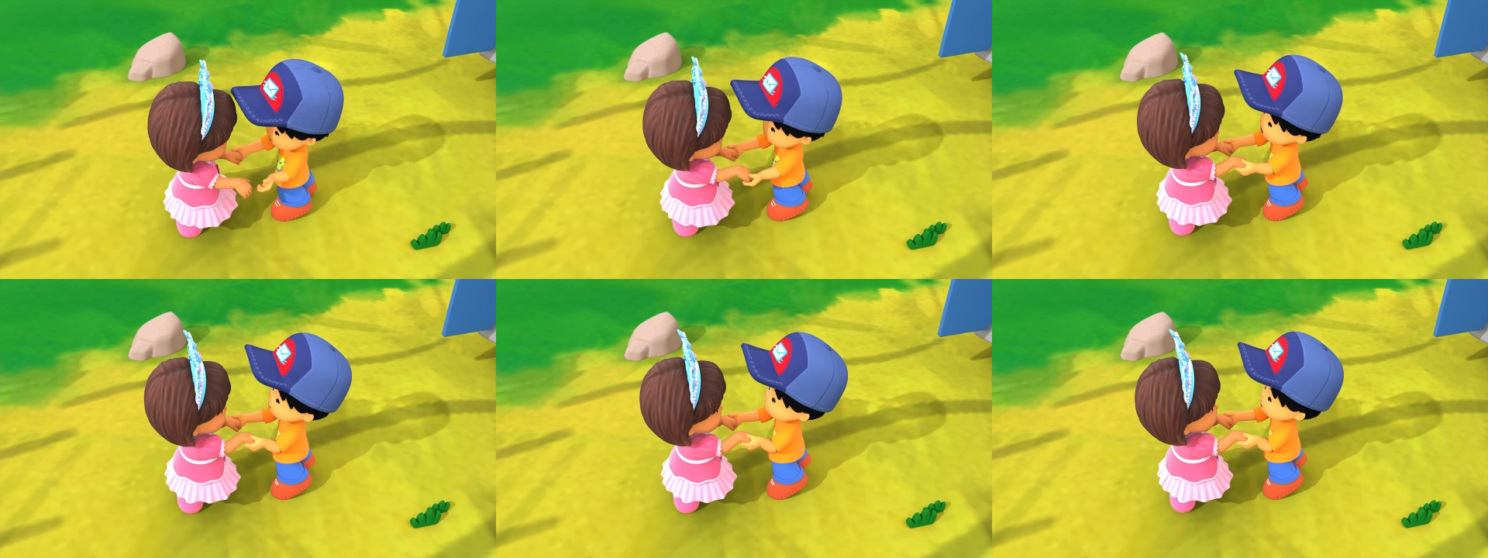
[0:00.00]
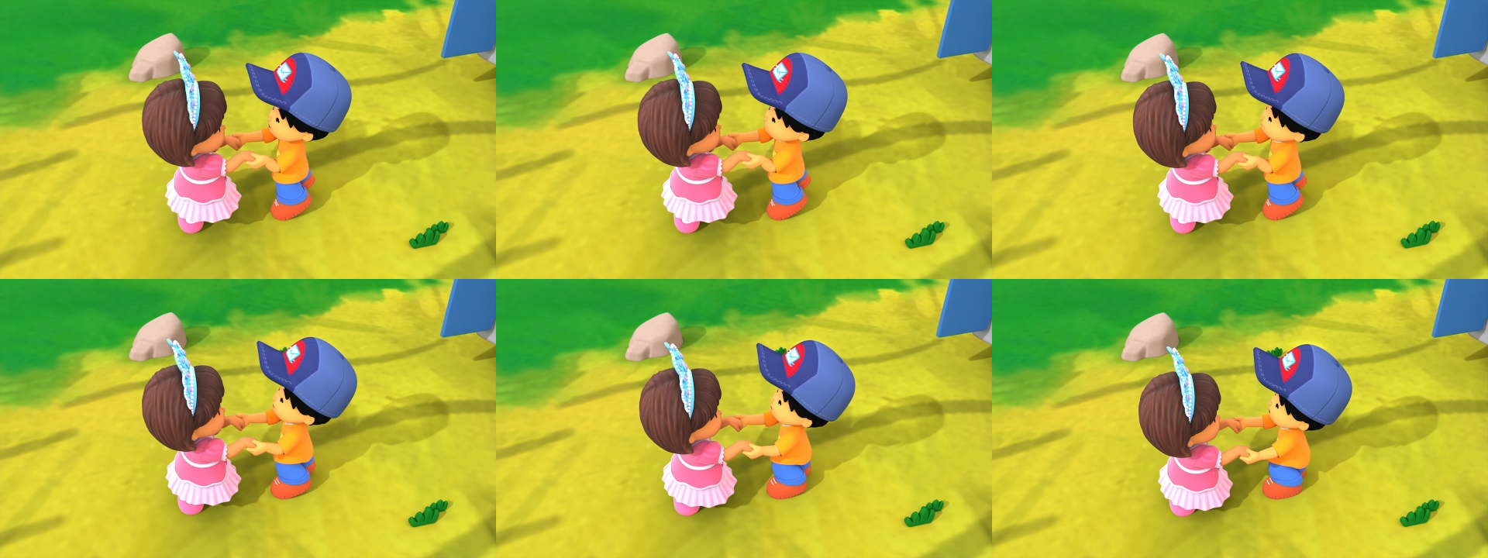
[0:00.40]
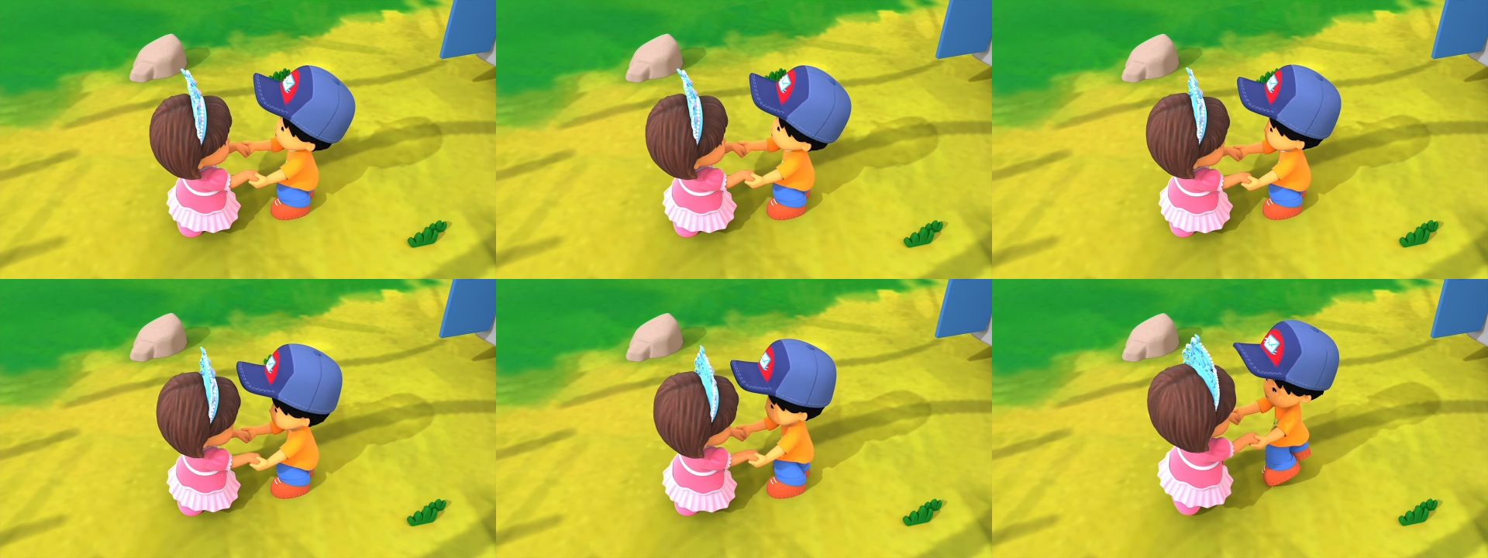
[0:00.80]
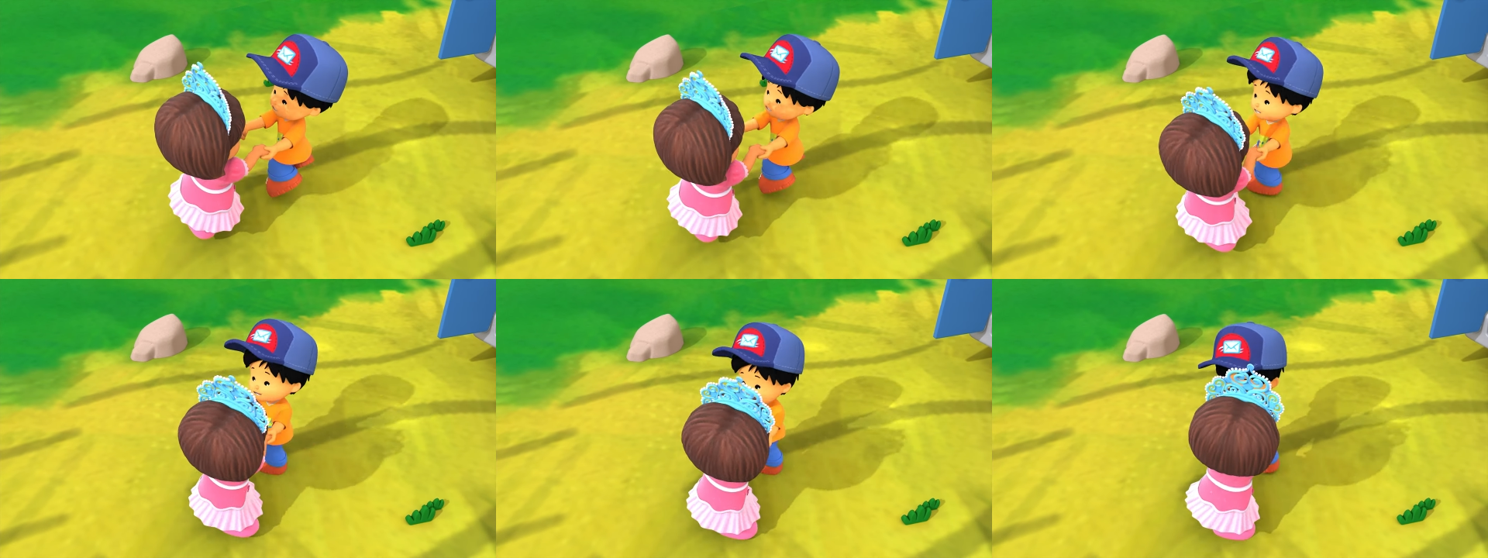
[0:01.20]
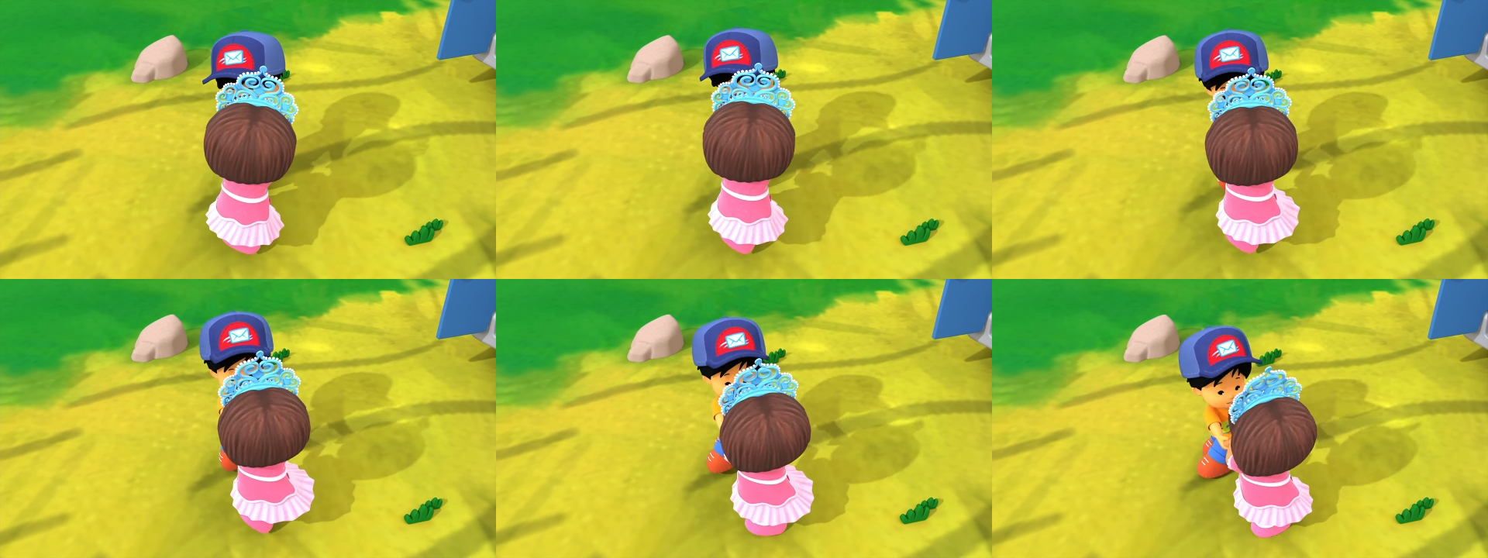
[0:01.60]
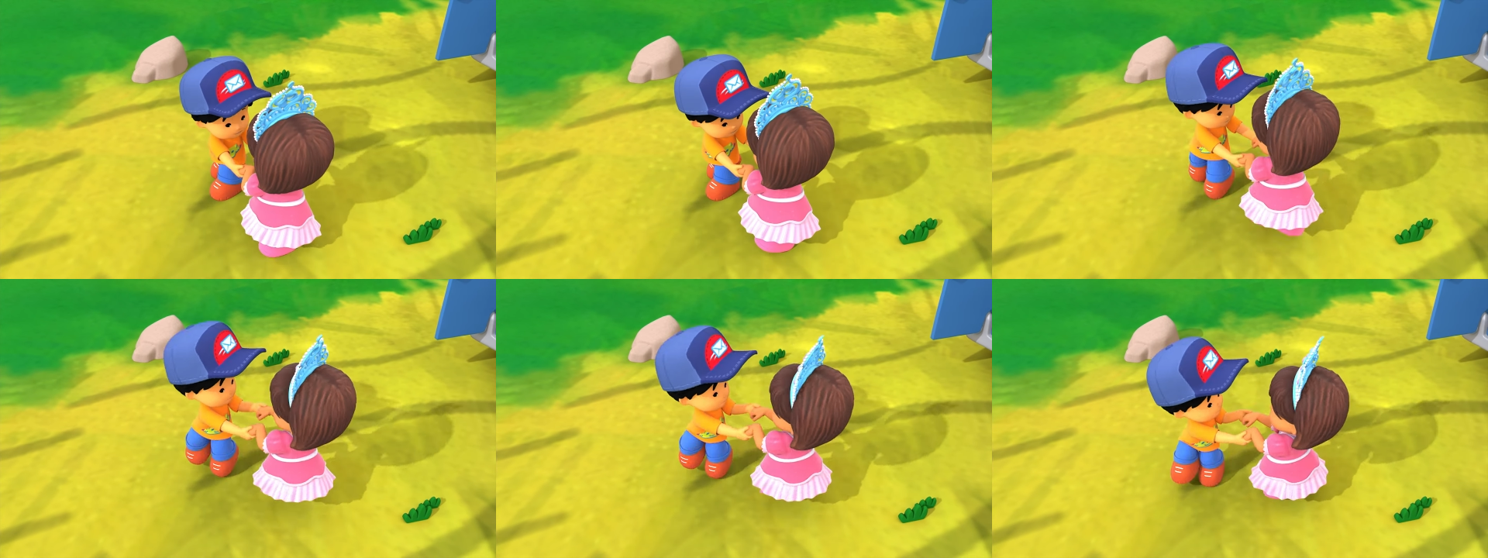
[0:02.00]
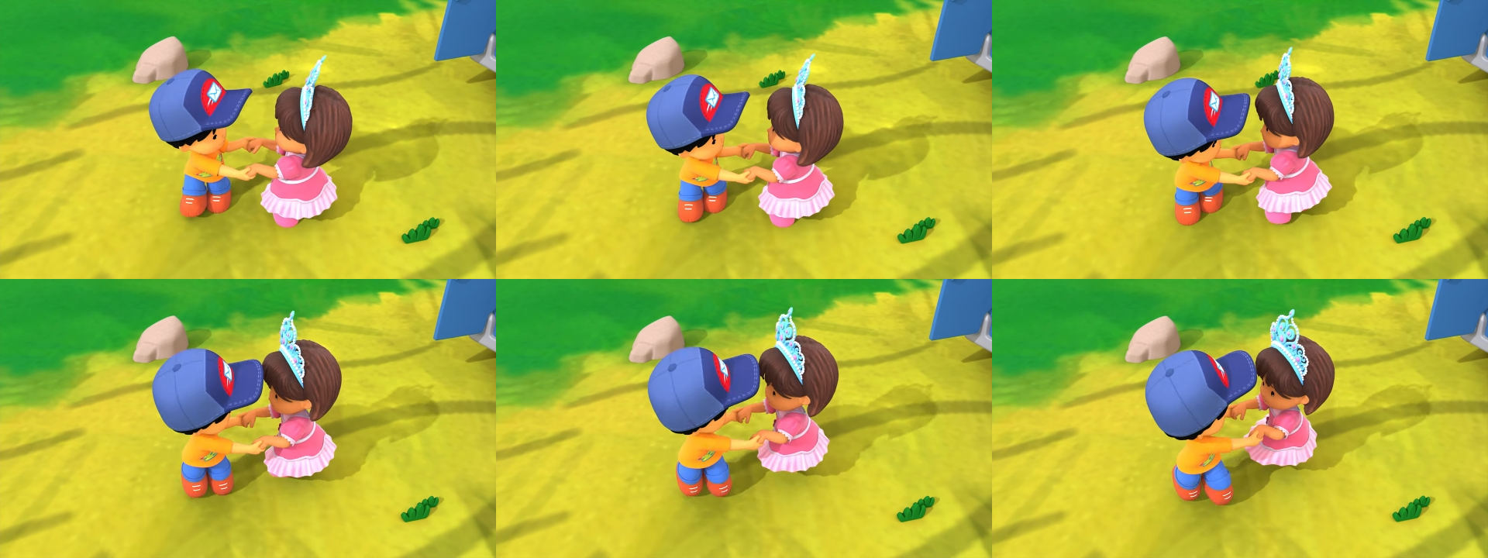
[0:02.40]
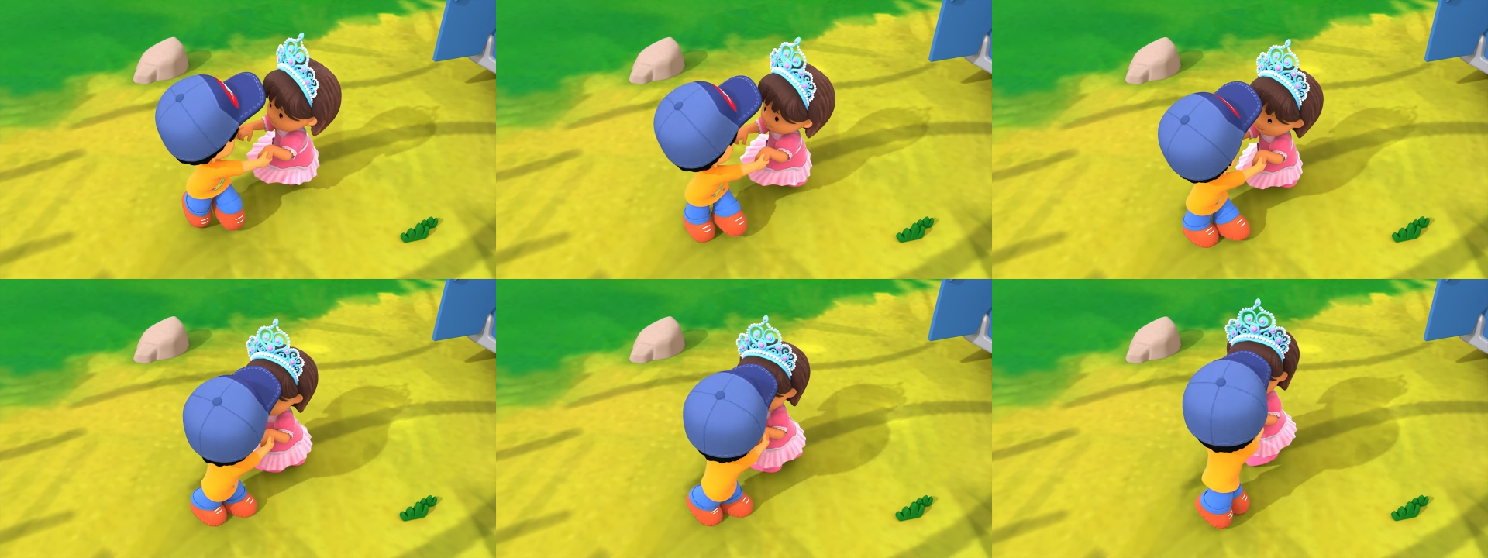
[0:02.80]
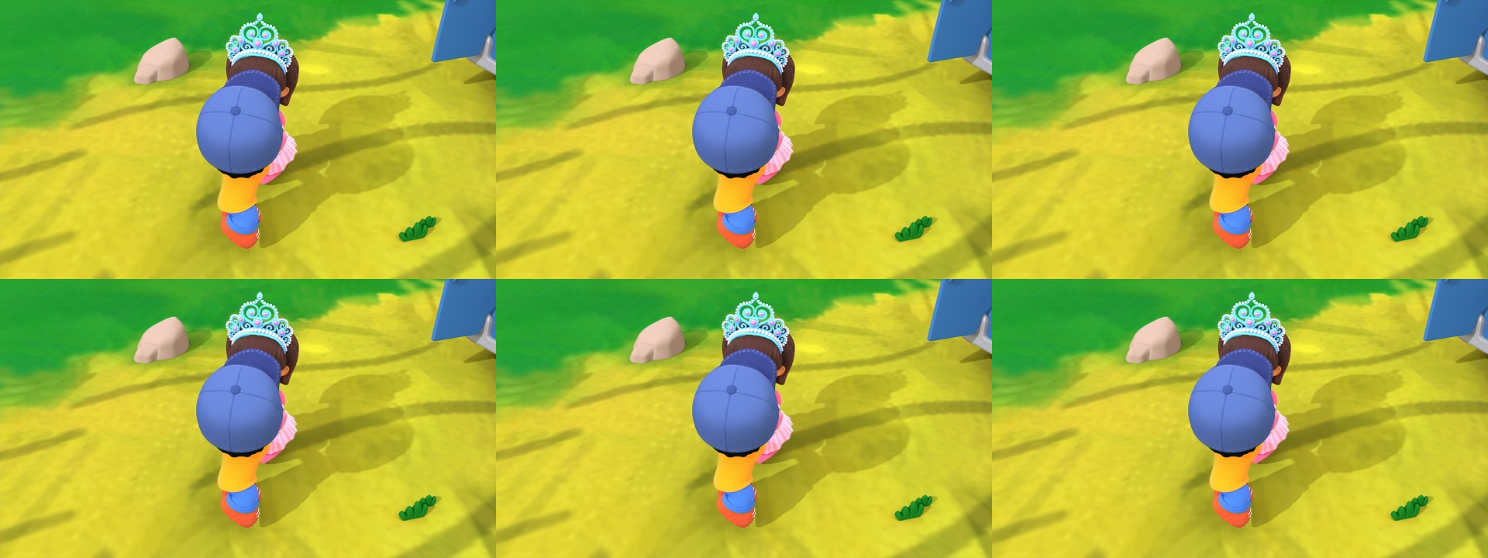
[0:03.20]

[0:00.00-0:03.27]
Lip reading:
Nobody's mouth can be seen.